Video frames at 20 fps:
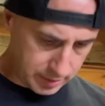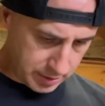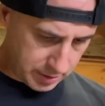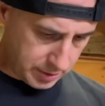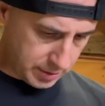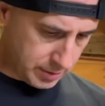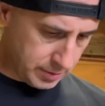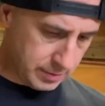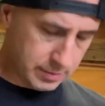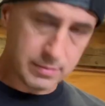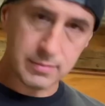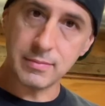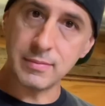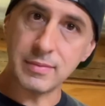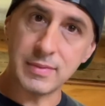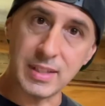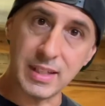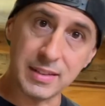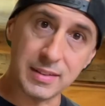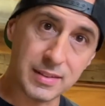Just
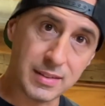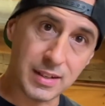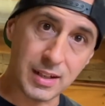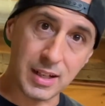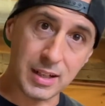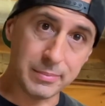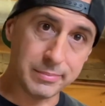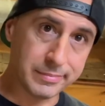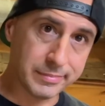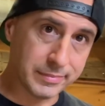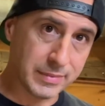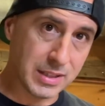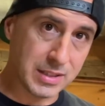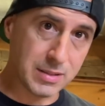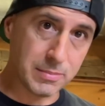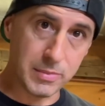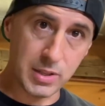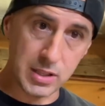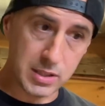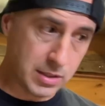take the time, get
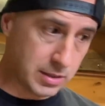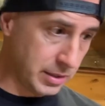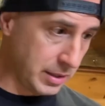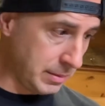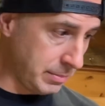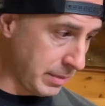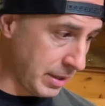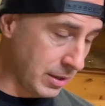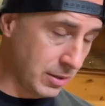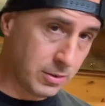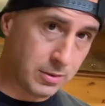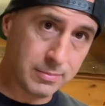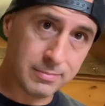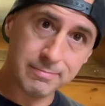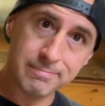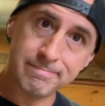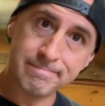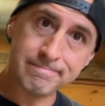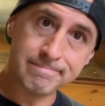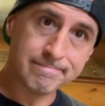some nice clean metal,
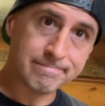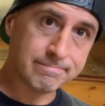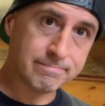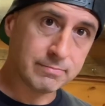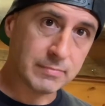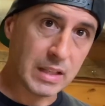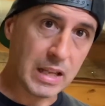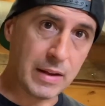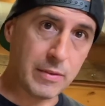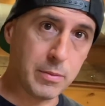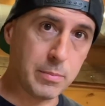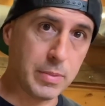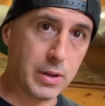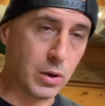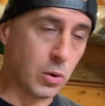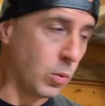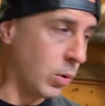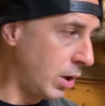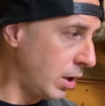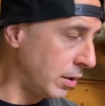have a
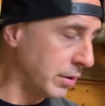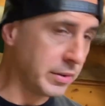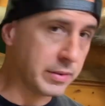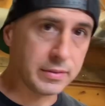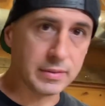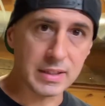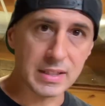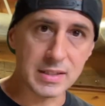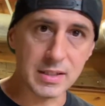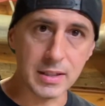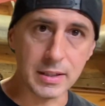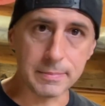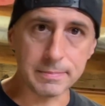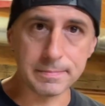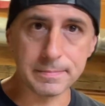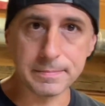better weld. That's it.